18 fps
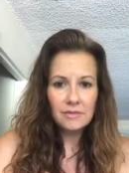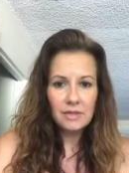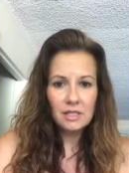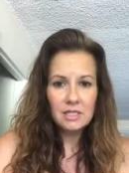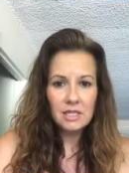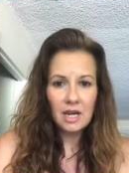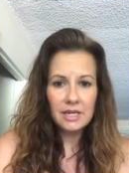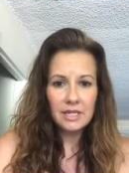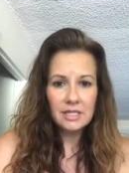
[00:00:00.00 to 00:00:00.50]

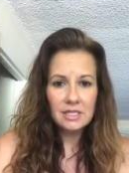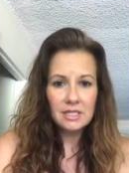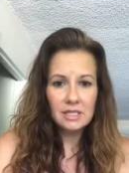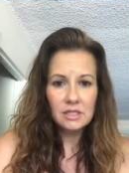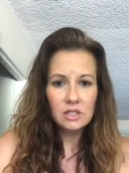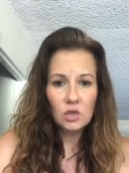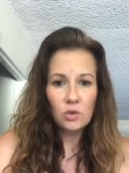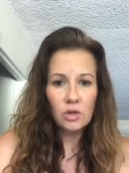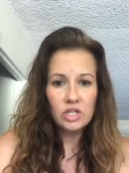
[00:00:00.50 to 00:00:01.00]
And Tanya
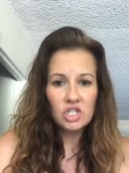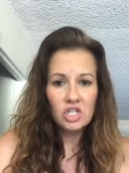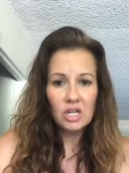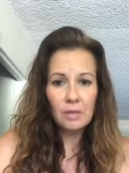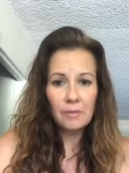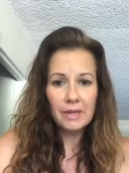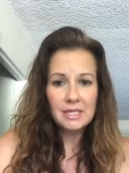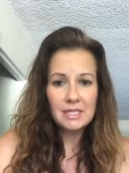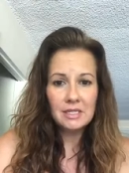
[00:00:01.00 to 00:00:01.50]
says,
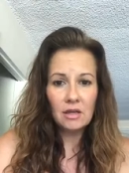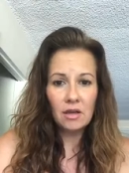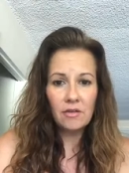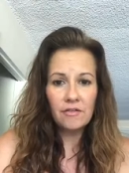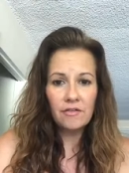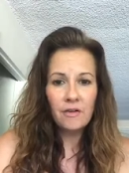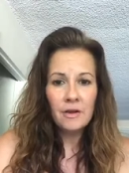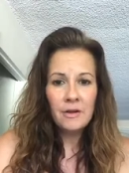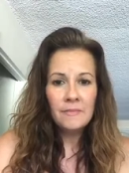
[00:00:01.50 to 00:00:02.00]
questioning
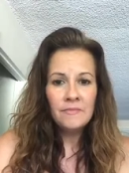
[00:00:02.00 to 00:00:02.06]
myself